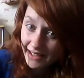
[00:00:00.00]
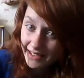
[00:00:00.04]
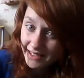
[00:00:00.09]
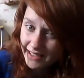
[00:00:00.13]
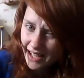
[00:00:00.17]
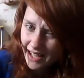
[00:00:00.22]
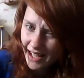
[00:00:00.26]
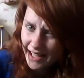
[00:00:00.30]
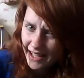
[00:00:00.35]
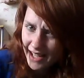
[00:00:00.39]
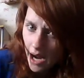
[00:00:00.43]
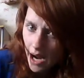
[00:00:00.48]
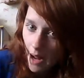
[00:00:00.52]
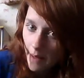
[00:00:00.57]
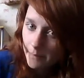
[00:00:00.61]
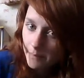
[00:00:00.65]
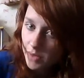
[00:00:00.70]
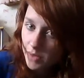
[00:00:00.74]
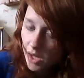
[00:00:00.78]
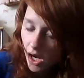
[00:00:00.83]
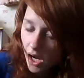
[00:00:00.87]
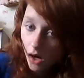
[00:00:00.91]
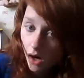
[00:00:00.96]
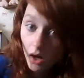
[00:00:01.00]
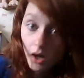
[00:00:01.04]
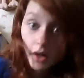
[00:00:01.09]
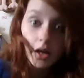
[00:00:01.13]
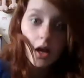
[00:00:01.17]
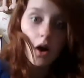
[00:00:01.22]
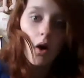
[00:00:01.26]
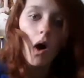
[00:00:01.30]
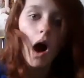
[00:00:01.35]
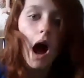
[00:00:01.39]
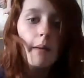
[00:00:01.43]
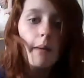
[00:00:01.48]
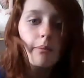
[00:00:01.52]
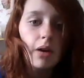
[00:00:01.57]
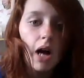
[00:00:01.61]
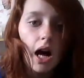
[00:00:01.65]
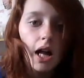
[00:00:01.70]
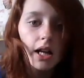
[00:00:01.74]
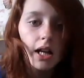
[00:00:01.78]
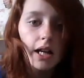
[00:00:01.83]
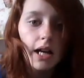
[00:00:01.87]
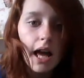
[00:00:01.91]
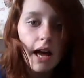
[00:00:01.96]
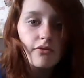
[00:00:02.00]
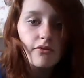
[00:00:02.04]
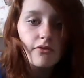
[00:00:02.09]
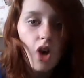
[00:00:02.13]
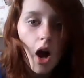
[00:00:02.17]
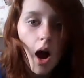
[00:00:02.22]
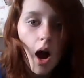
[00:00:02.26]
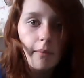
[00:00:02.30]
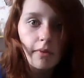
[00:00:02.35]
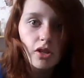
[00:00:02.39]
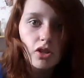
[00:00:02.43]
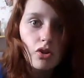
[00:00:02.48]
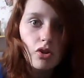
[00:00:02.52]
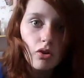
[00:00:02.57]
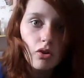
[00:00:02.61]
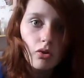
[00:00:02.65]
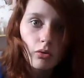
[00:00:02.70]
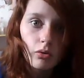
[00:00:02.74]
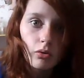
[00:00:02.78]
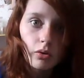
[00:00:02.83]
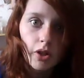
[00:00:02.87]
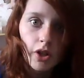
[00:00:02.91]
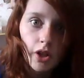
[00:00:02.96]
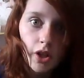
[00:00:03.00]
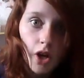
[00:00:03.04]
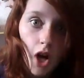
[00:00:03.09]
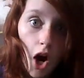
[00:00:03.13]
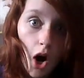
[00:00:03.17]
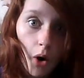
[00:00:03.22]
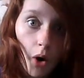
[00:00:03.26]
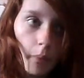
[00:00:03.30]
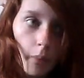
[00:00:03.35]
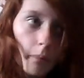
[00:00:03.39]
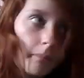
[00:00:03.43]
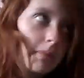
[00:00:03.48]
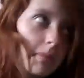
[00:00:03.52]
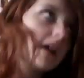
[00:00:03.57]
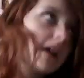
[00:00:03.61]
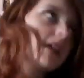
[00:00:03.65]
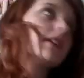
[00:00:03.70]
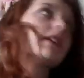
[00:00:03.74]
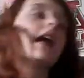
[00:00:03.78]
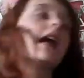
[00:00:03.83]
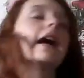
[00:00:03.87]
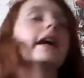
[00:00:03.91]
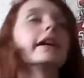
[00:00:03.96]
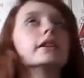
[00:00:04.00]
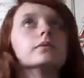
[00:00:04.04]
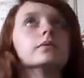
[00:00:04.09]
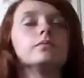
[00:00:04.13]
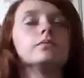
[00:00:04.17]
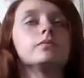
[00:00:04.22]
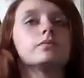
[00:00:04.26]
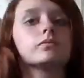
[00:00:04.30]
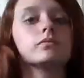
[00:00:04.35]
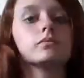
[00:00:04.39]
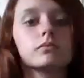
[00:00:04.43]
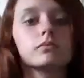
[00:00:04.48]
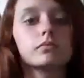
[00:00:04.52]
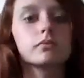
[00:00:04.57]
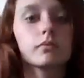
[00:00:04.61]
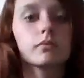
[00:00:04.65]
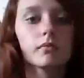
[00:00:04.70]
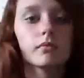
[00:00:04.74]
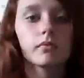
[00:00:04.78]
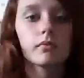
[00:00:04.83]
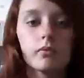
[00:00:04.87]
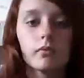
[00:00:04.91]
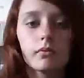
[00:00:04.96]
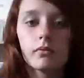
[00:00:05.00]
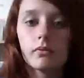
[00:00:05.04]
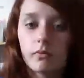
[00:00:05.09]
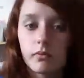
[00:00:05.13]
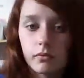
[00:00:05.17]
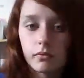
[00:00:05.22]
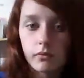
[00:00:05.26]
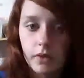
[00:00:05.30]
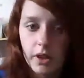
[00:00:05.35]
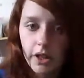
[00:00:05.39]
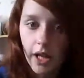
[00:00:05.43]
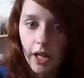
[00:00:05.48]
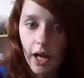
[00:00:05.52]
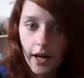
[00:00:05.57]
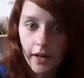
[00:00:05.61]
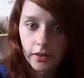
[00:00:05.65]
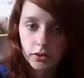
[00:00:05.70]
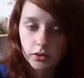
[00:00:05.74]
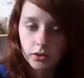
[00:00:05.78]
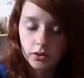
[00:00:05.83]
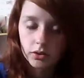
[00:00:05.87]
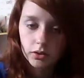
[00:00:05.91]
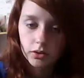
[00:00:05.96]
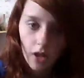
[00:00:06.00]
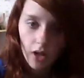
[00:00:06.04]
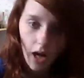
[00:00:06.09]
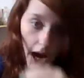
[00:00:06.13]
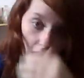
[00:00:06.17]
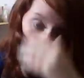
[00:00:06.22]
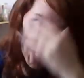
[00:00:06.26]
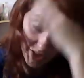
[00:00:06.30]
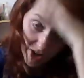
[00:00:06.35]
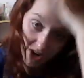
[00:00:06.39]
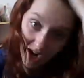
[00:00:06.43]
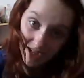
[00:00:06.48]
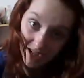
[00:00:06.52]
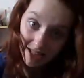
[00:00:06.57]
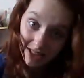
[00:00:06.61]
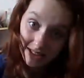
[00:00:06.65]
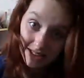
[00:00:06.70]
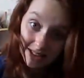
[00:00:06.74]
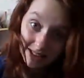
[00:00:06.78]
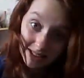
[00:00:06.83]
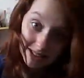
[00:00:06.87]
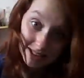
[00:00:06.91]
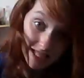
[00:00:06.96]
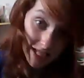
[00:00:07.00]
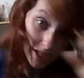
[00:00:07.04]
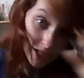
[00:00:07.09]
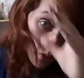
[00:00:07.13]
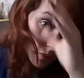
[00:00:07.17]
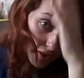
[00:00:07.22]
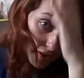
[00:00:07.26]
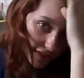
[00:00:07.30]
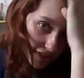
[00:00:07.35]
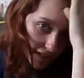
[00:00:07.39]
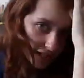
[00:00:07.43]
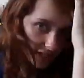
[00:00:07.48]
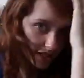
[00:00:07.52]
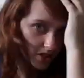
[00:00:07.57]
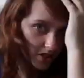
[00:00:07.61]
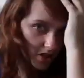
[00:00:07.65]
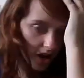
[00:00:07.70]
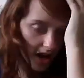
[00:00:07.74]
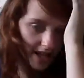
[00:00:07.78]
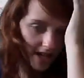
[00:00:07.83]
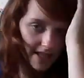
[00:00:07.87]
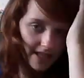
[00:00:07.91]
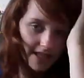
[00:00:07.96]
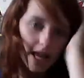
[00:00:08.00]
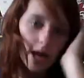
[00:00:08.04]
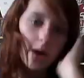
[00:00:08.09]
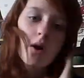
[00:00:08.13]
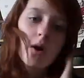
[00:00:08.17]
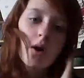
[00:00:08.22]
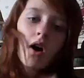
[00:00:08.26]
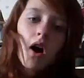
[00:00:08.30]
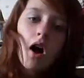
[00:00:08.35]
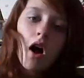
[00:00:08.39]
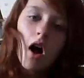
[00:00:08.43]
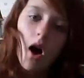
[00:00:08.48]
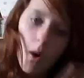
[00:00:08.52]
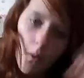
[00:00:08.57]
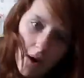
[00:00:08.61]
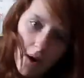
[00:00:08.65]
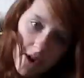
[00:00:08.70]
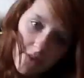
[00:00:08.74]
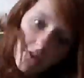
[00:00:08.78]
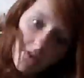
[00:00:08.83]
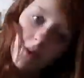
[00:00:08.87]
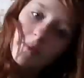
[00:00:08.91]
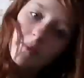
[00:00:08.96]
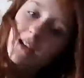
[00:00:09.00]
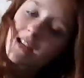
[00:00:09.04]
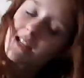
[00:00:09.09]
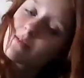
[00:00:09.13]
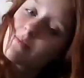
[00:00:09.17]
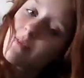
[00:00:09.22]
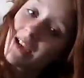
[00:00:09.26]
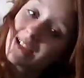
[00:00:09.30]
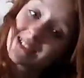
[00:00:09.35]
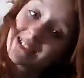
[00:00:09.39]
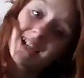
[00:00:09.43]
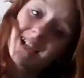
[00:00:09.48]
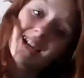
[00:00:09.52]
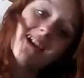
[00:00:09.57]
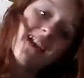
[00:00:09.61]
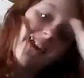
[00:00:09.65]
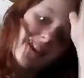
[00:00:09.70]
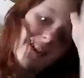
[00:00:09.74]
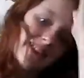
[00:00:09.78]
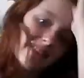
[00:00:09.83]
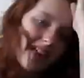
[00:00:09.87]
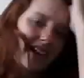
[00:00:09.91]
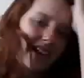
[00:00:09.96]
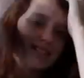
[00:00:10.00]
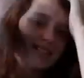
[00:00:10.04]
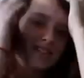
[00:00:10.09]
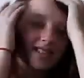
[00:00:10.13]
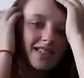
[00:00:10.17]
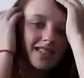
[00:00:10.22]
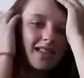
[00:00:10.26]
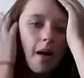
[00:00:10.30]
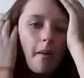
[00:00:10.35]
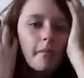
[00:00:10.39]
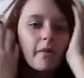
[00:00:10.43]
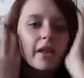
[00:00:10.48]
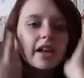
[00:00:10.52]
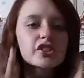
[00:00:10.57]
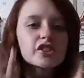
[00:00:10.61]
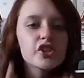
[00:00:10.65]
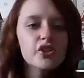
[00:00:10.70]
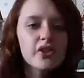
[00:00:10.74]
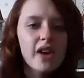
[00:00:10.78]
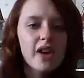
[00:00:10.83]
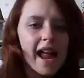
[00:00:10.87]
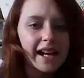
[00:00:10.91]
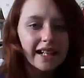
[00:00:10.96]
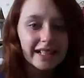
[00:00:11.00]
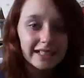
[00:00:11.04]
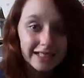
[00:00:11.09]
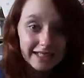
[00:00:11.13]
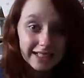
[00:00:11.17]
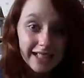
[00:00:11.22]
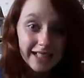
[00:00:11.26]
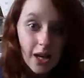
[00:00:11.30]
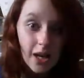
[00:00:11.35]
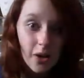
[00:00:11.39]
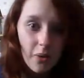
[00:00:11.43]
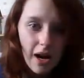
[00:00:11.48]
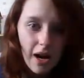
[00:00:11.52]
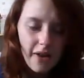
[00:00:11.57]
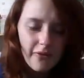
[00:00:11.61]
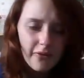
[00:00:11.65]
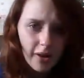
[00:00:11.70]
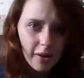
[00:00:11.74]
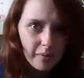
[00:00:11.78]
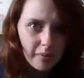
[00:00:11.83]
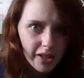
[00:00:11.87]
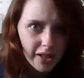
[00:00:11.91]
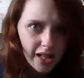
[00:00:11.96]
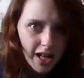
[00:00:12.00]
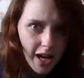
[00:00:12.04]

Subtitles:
And like, I know I probably have drama too, but like, you know, I try to deal with it and try to stay away from it as best I can. And that's just something that you can't stay away from.